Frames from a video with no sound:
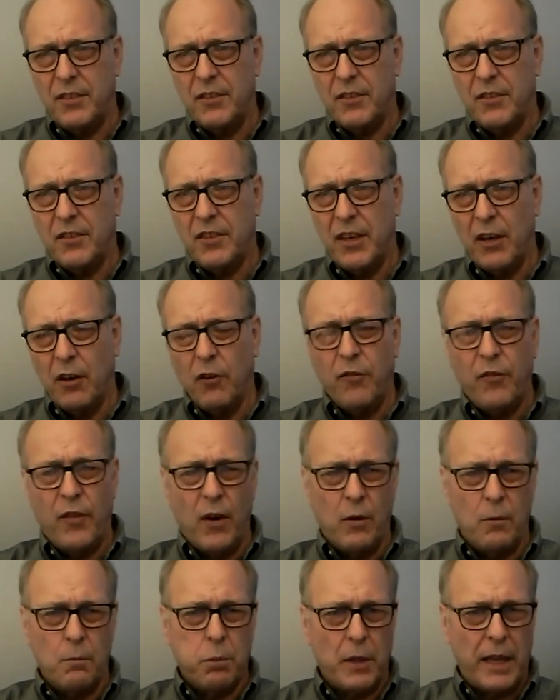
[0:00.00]
cell
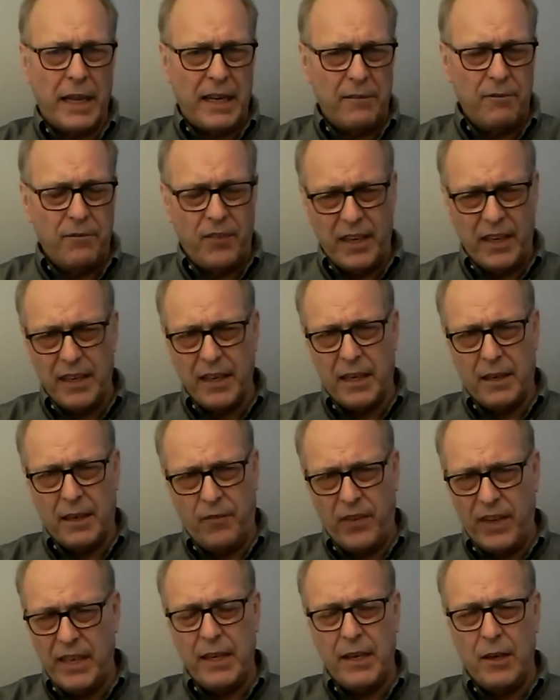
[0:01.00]
phone playing
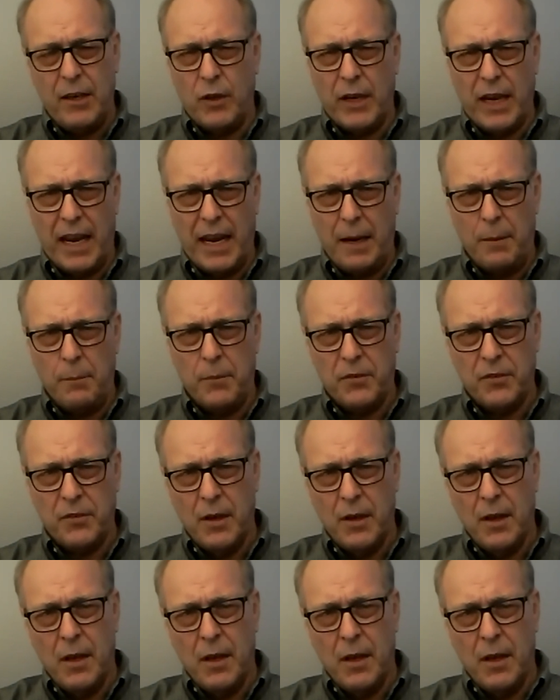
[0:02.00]
video games,